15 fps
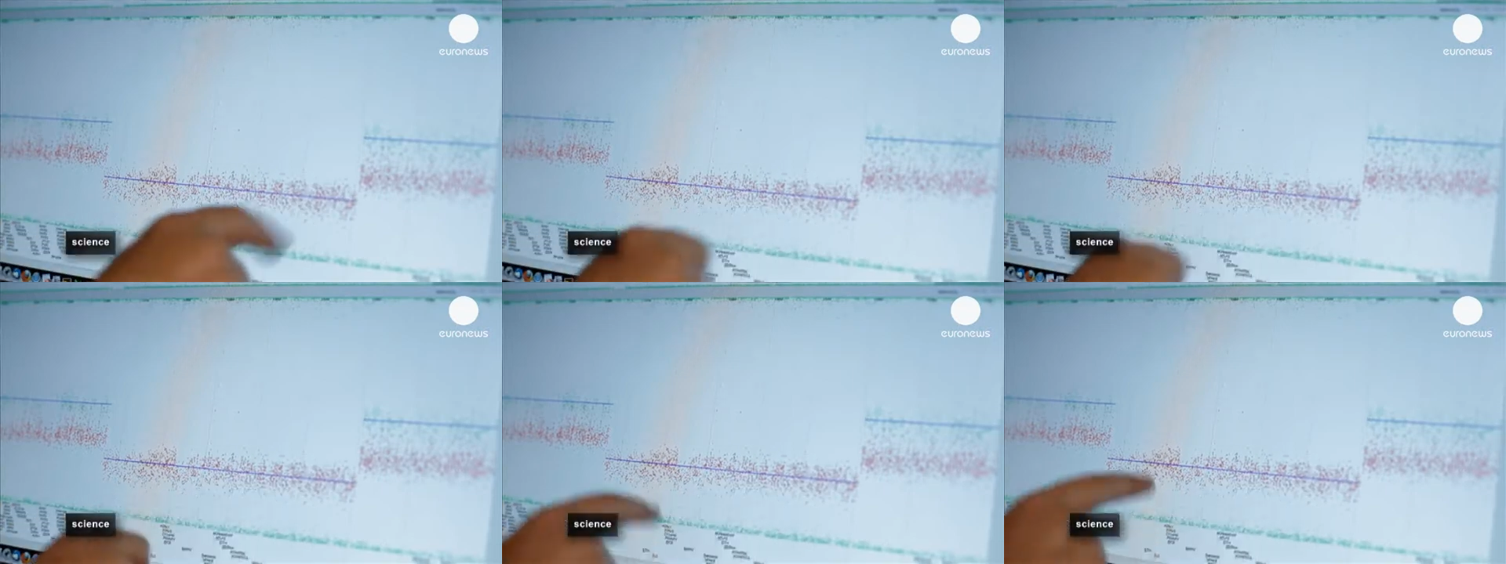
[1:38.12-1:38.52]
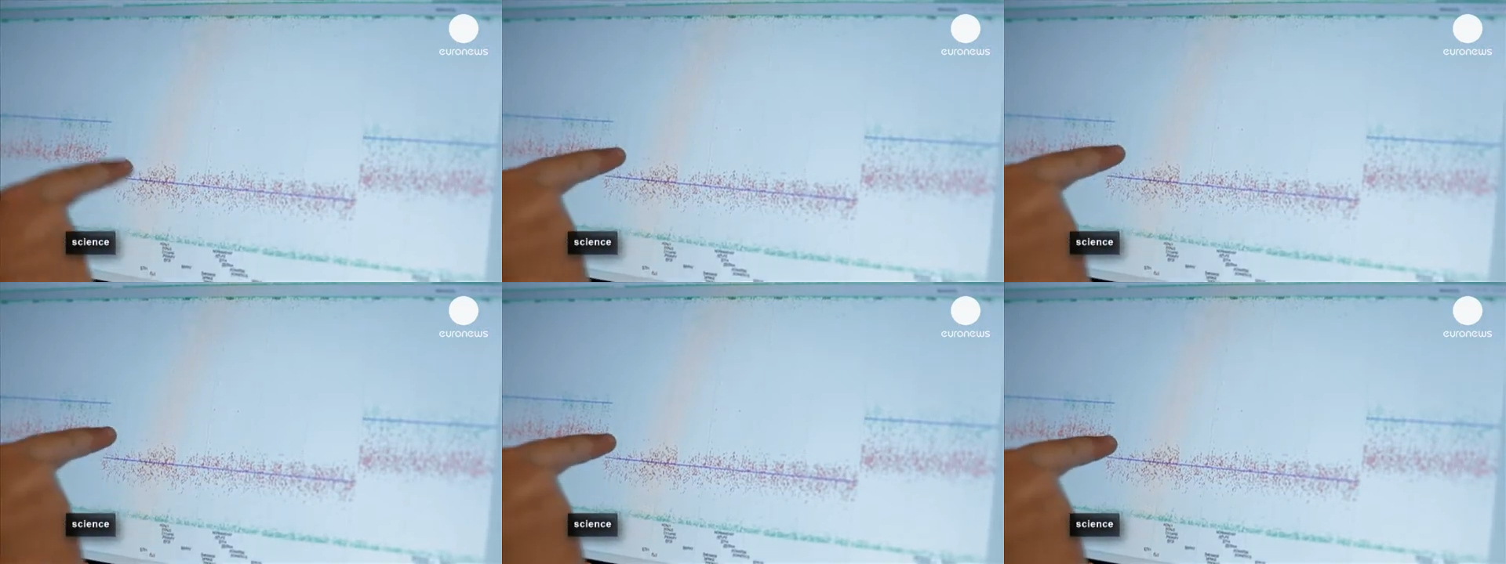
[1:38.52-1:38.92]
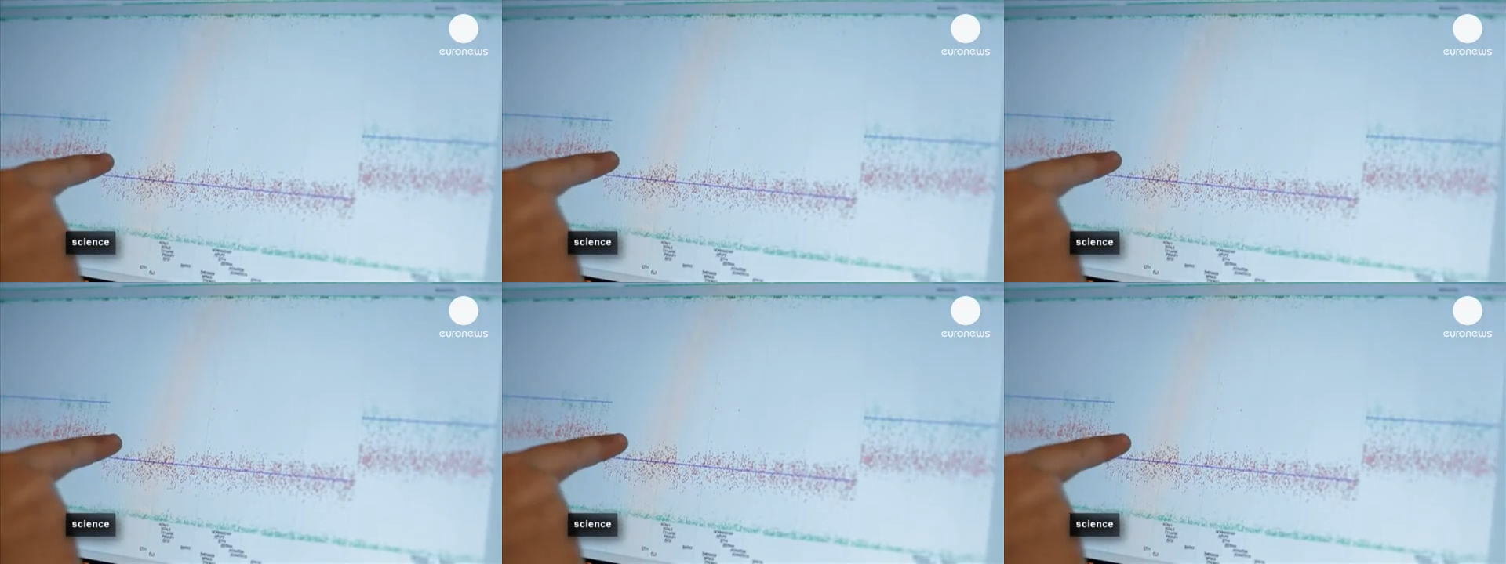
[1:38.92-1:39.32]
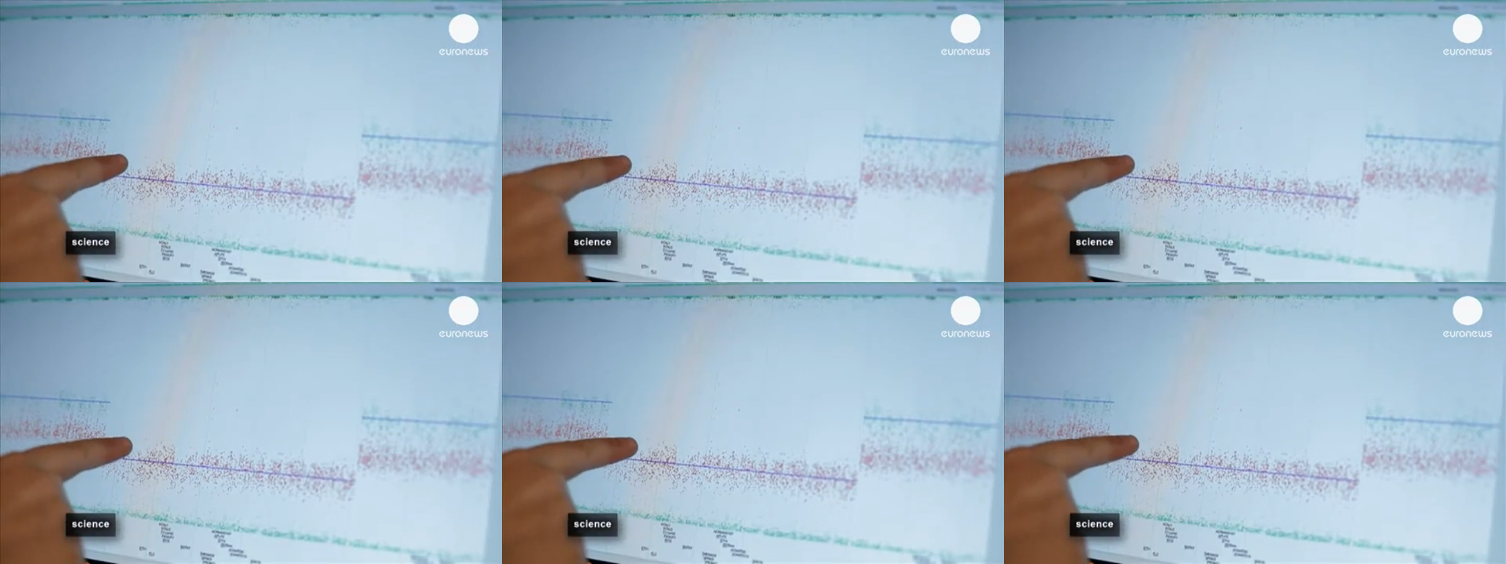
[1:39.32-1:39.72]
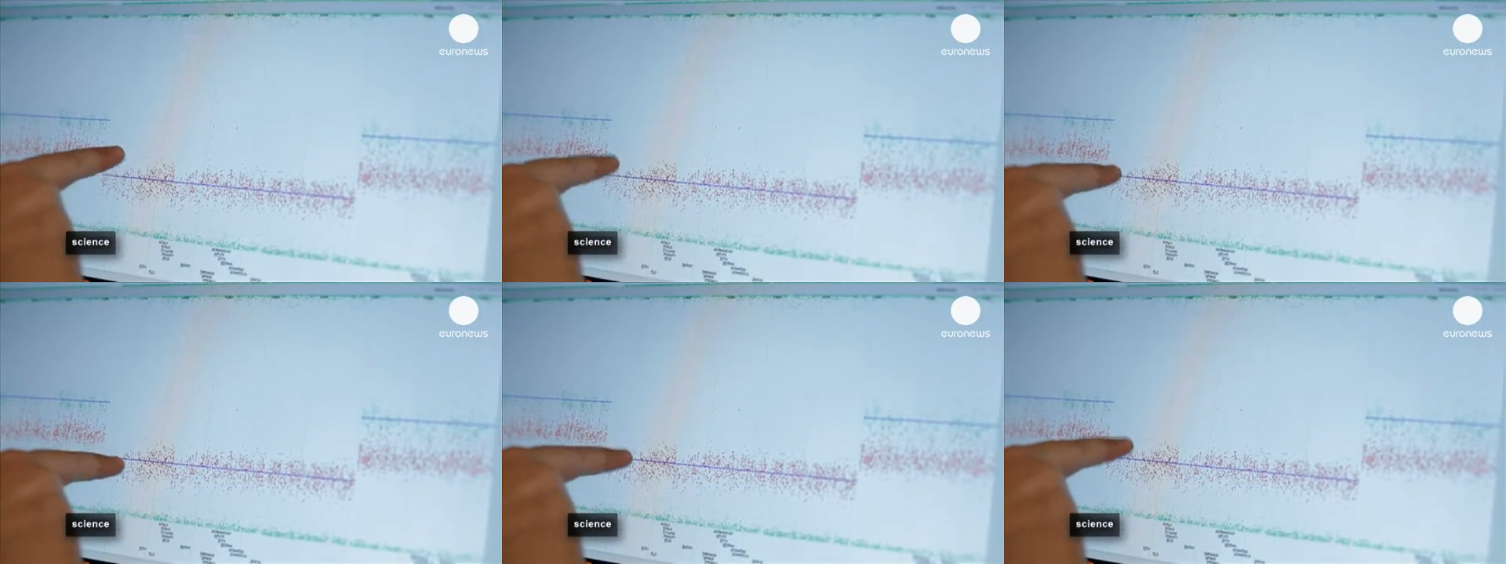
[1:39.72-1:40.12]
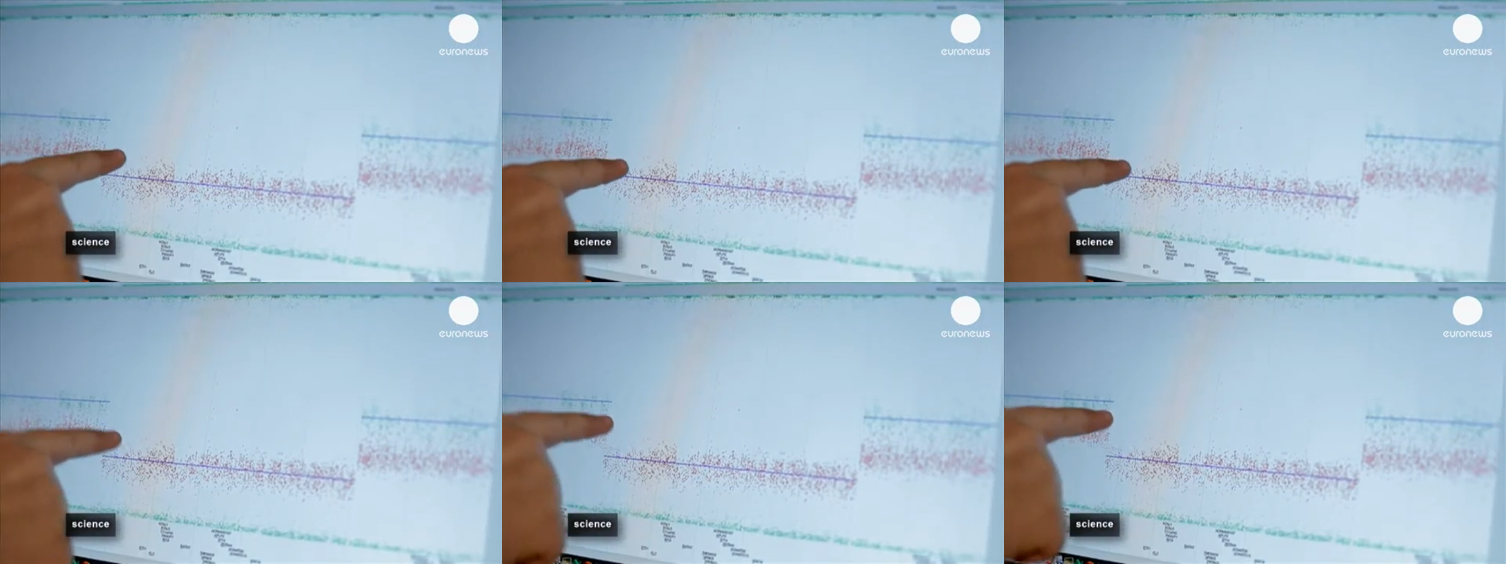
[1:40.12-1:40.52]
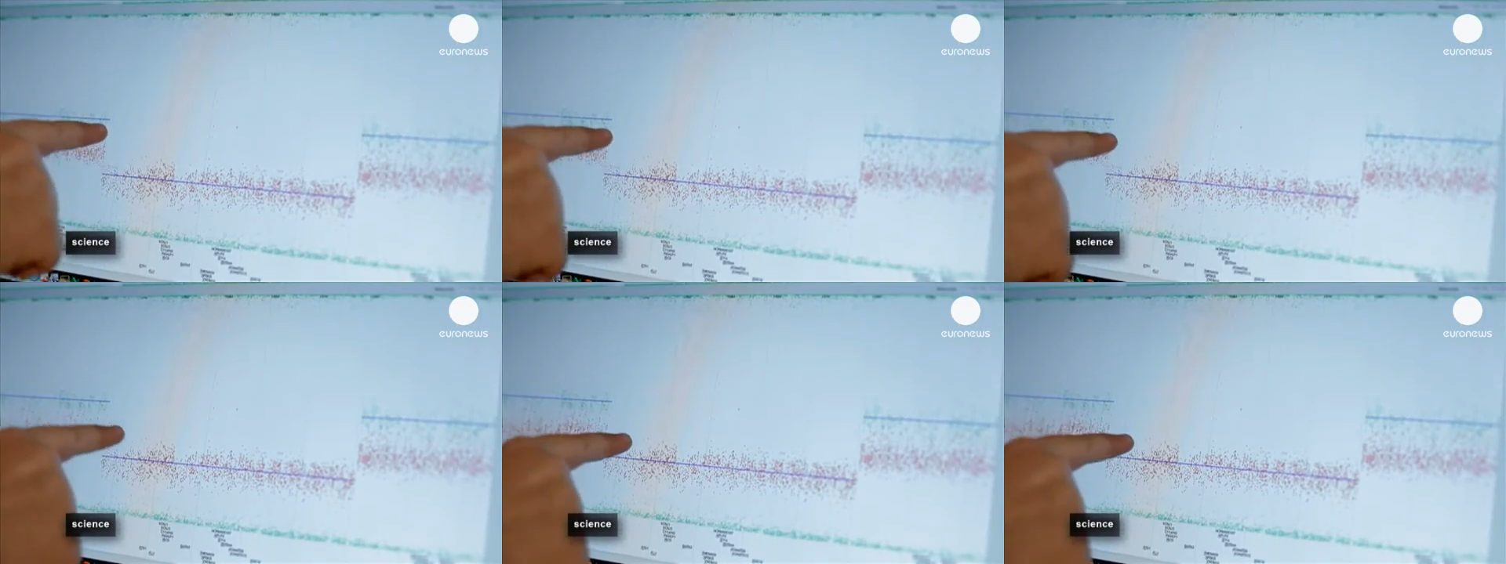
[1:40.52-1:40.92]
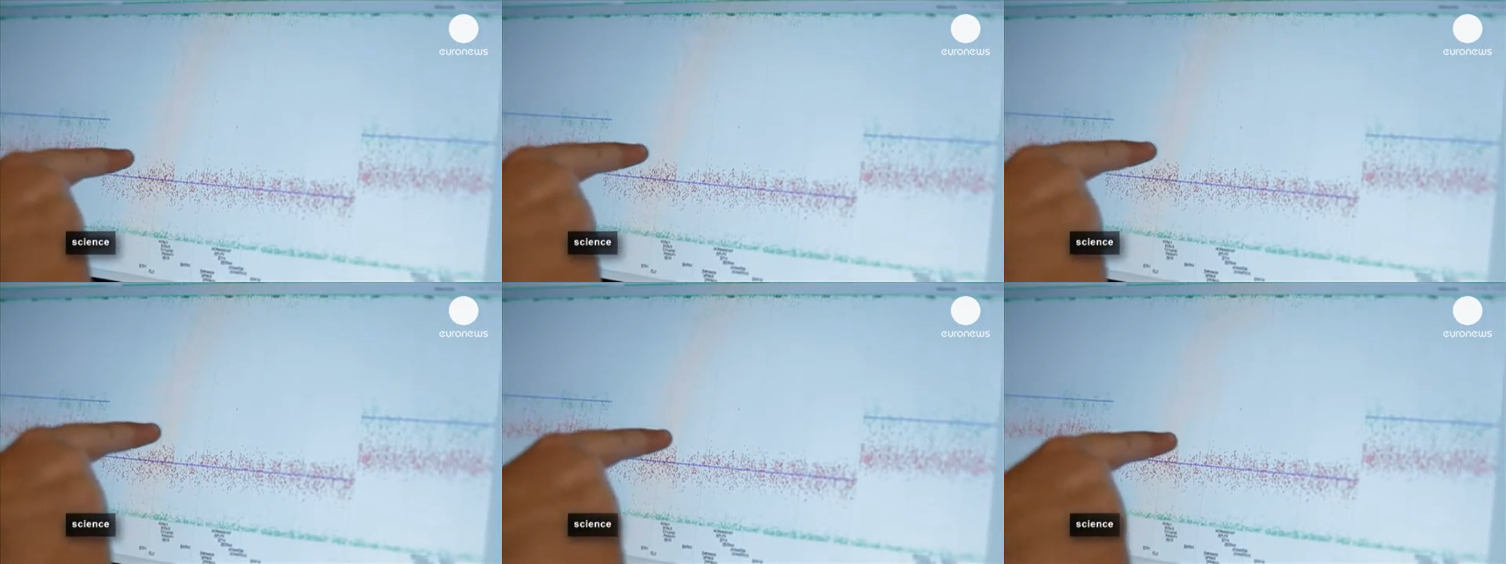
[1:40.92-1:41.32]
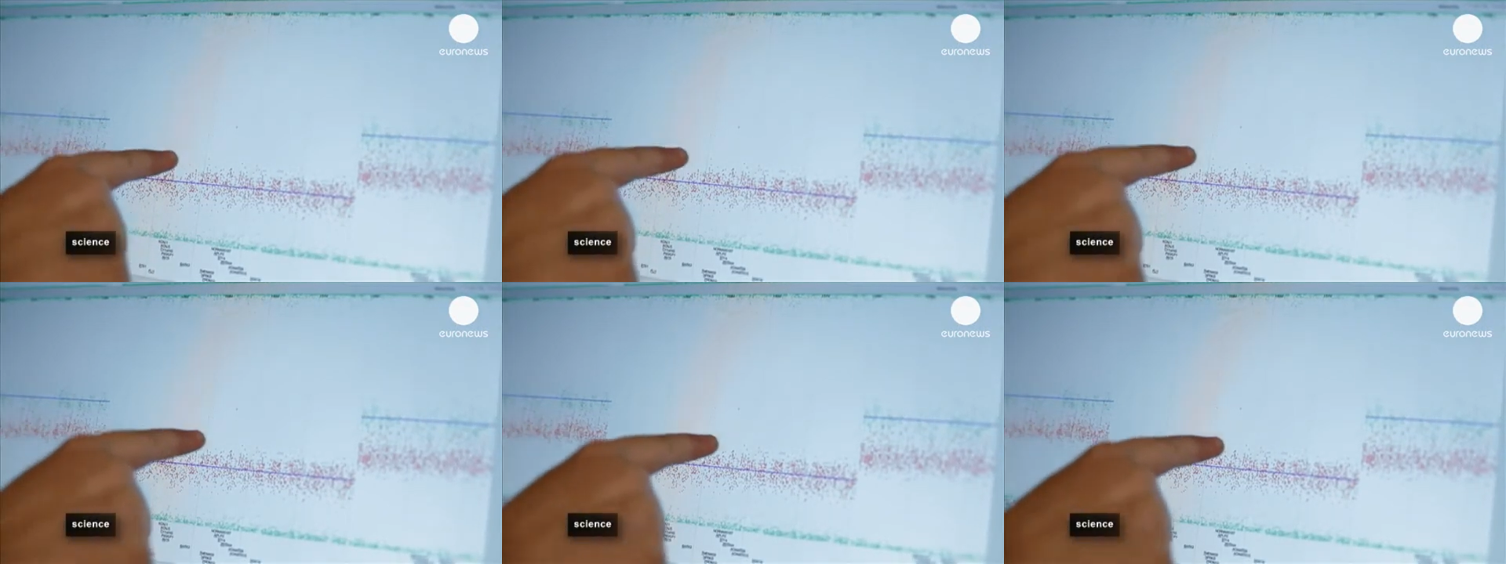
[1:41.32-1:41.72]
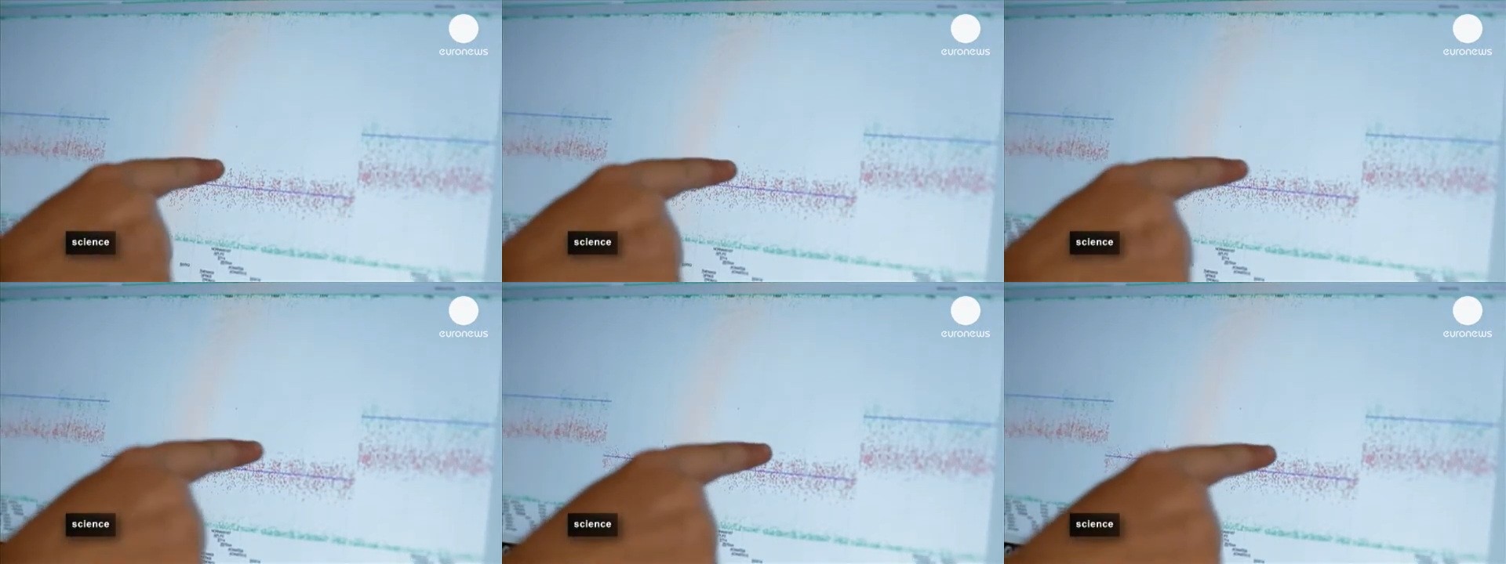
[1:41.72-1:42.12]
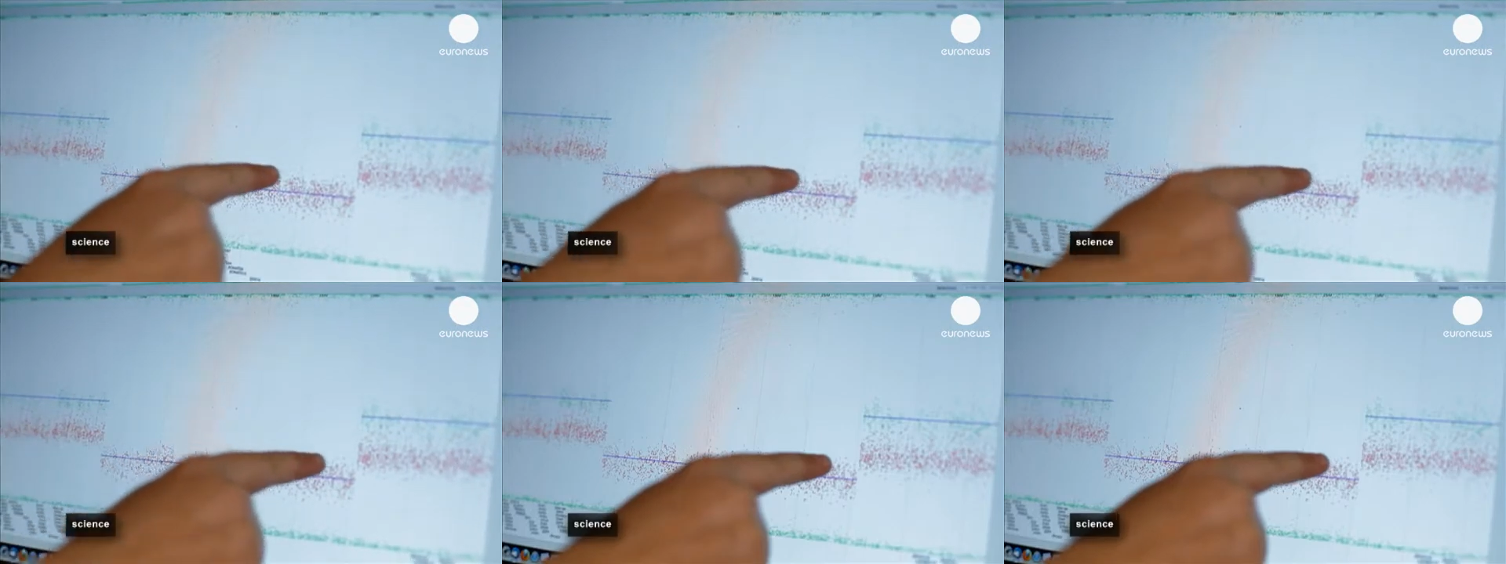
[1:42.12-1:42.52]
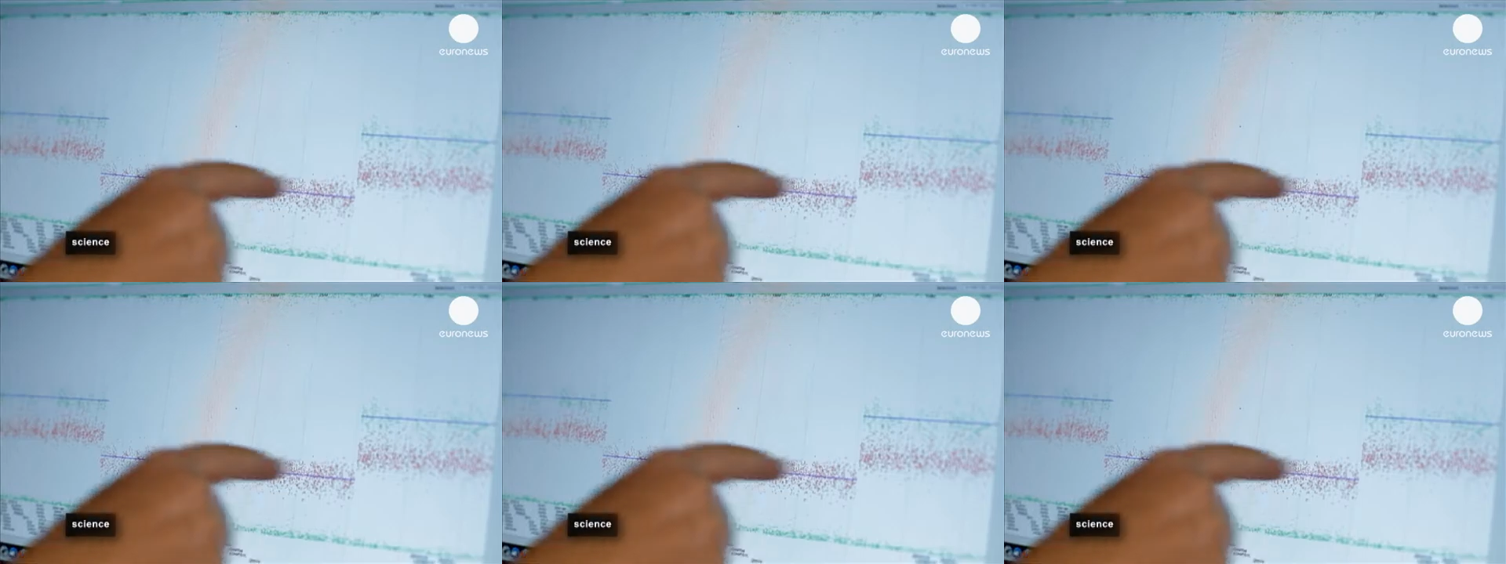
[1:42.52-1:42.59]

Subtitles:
Nobody's mouth can be seen.